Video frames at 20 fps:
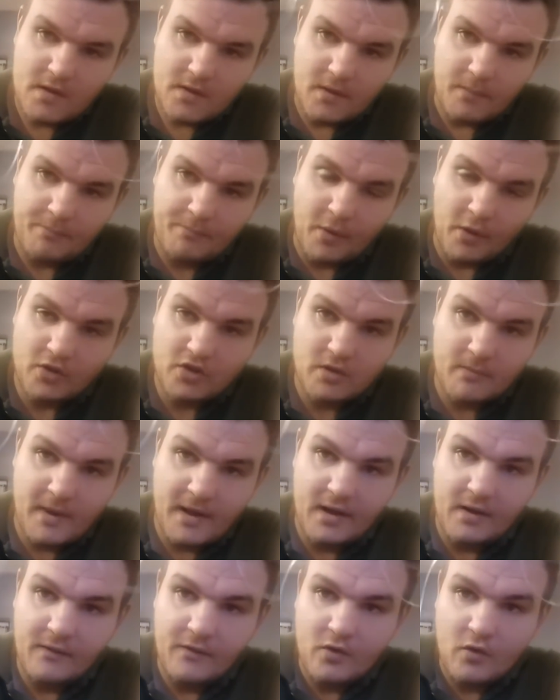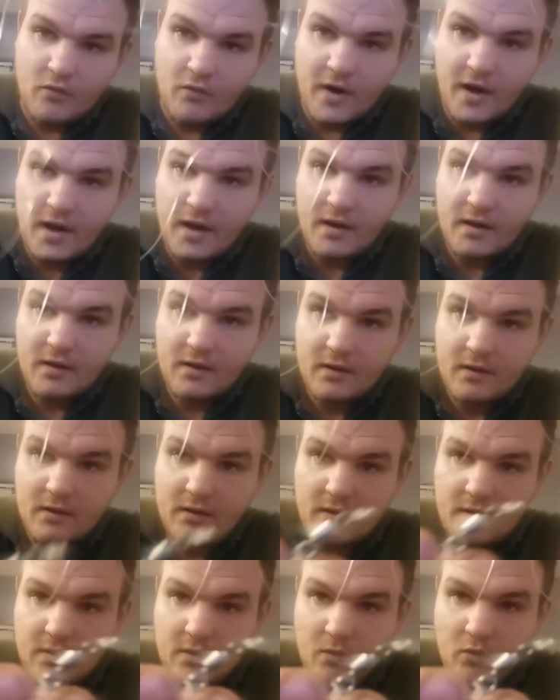The bottom end of your rig
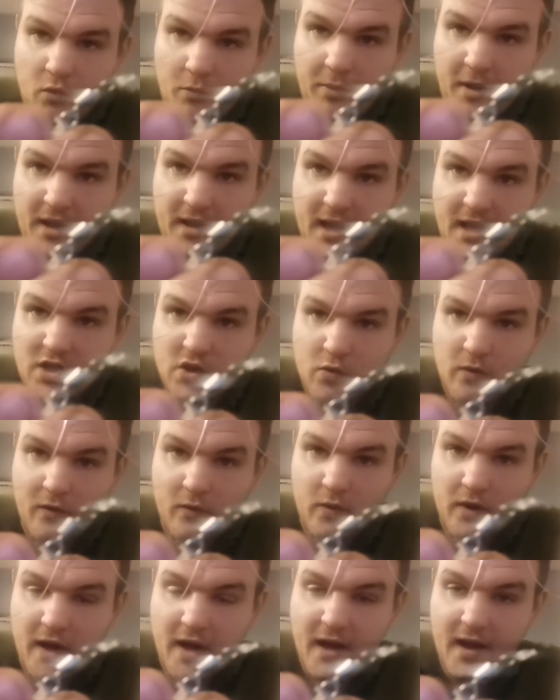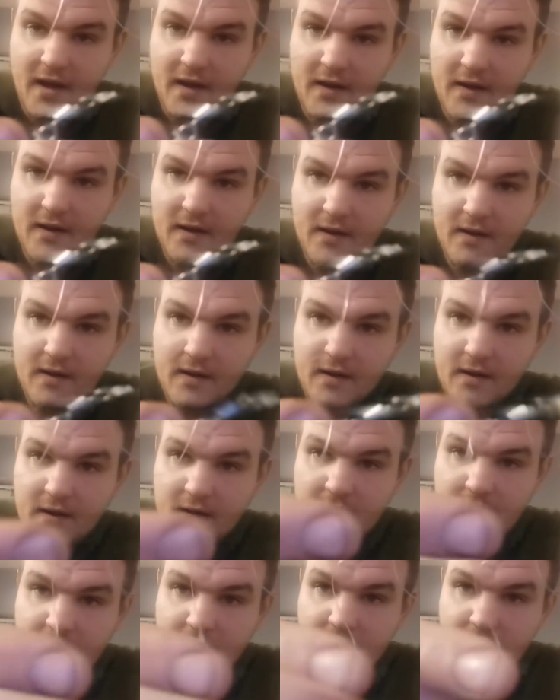will be that swivel there,
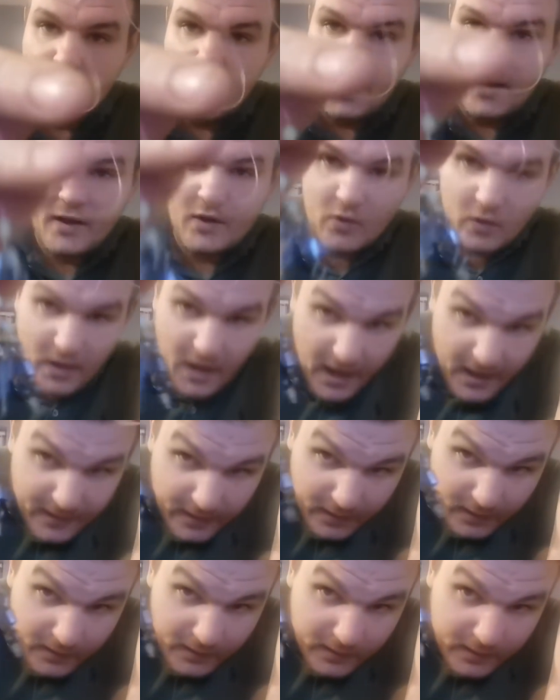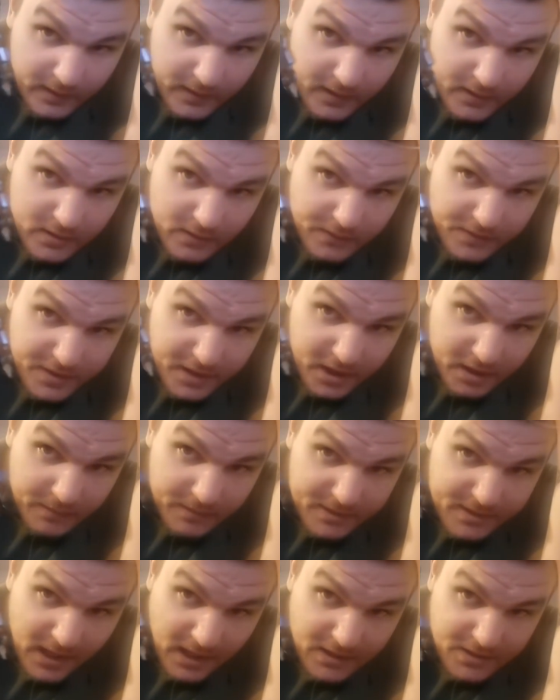and then your lead is obviously going
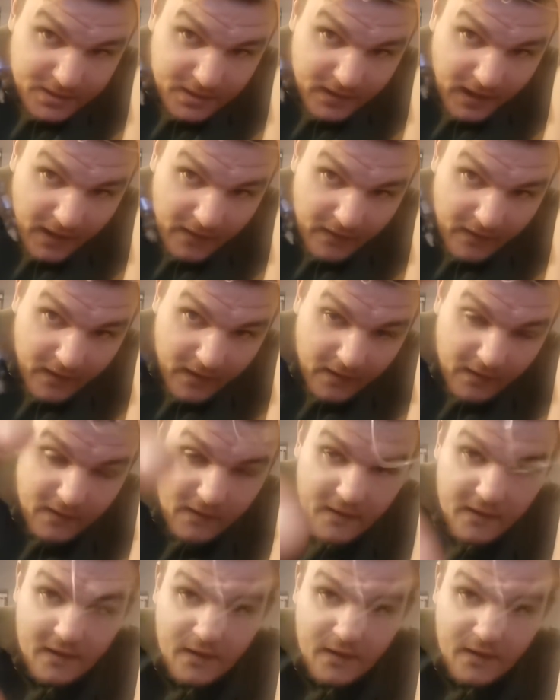to attach to that there.